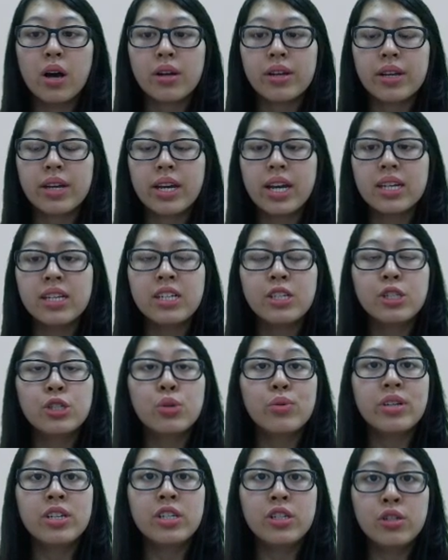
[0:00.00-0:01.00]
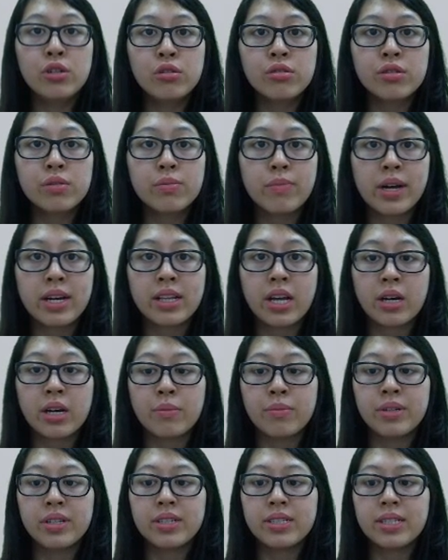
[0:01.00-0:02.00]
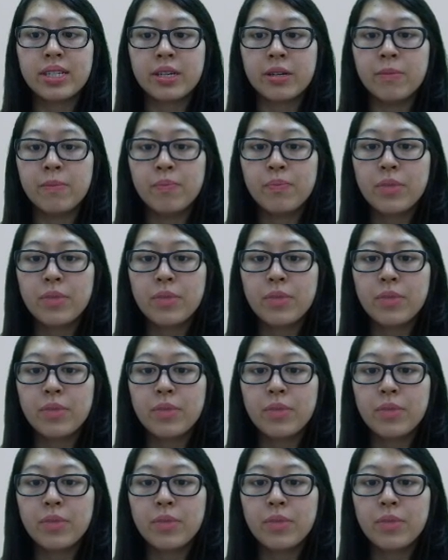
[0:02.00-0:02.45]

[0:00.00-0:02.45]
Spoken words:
Okay, I need to reduce my liability.